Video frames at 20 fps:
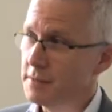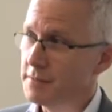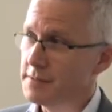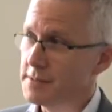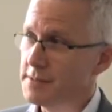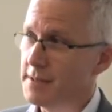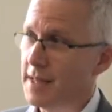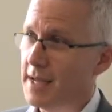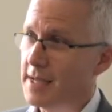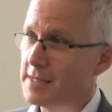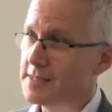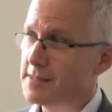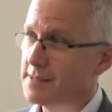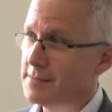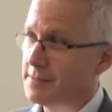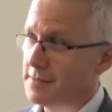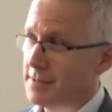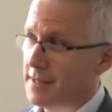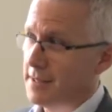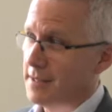So
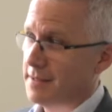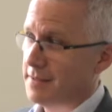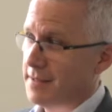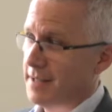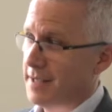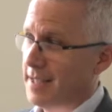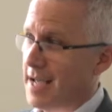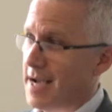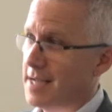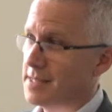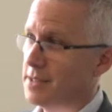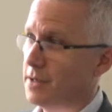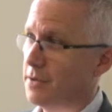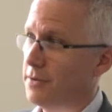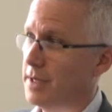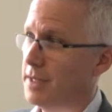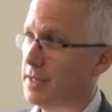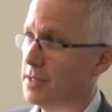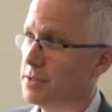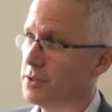that's the
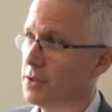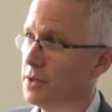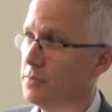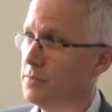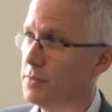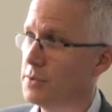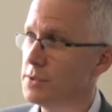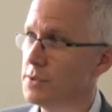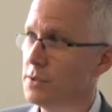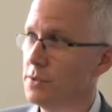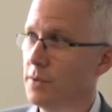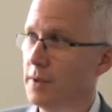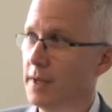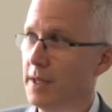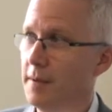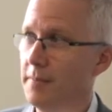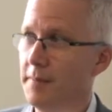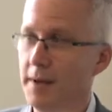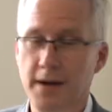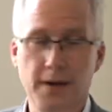category that John was
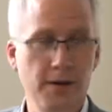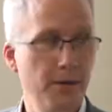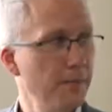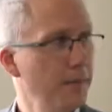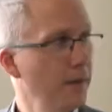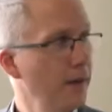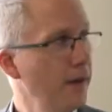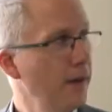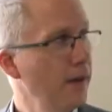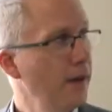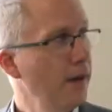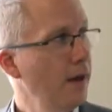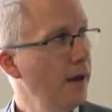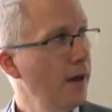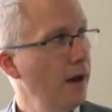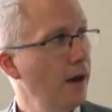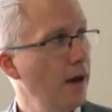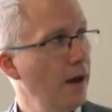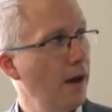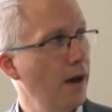talking about.
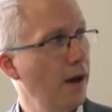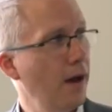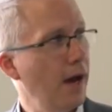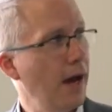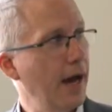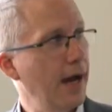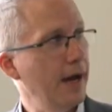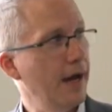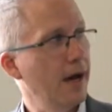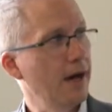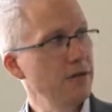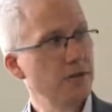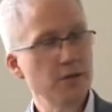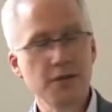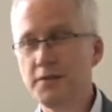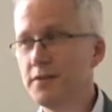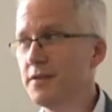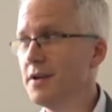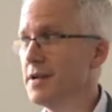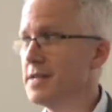And
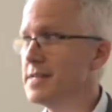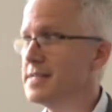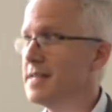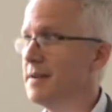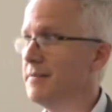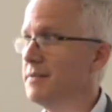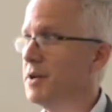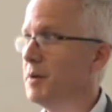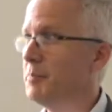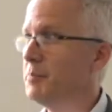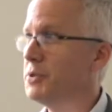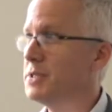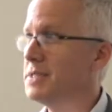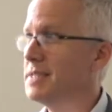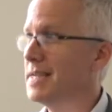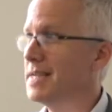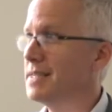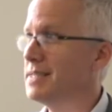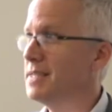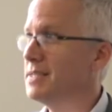137 are
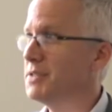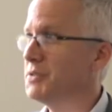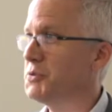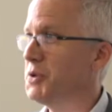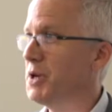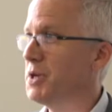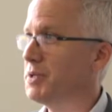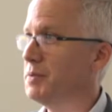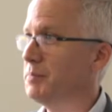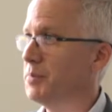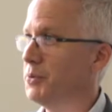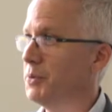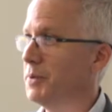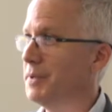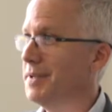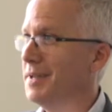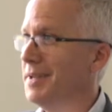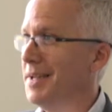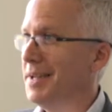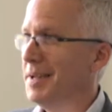predicted druggable.
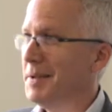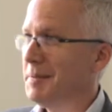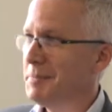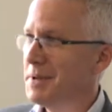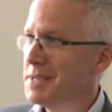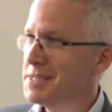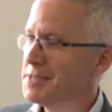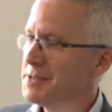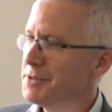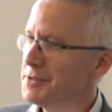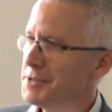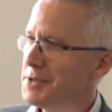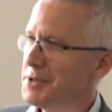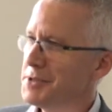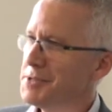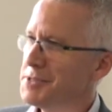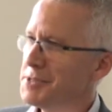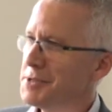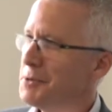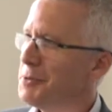And based on
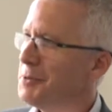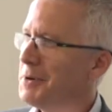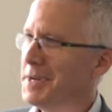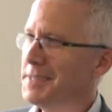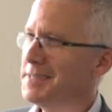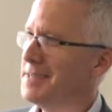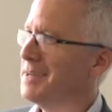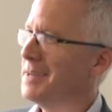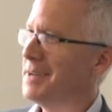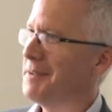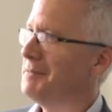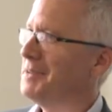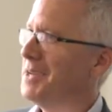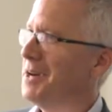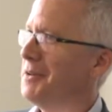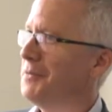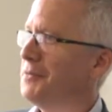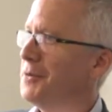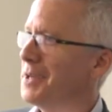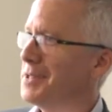John's talk, I don't even
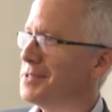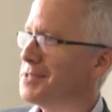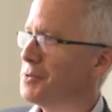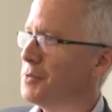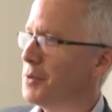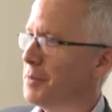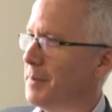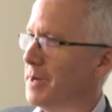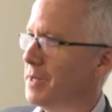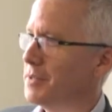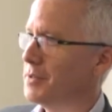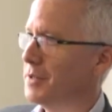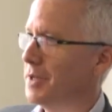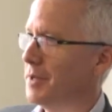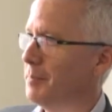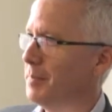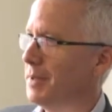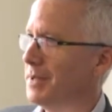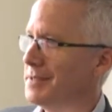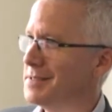know if we can talk about
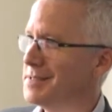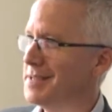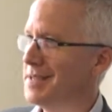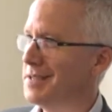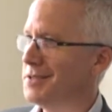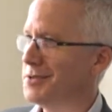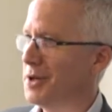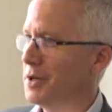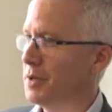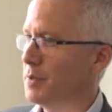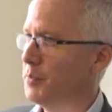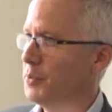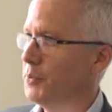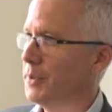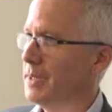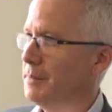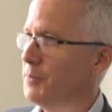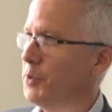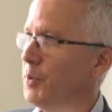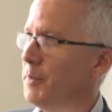druggability and druggable
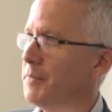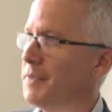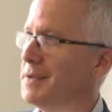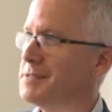anymore.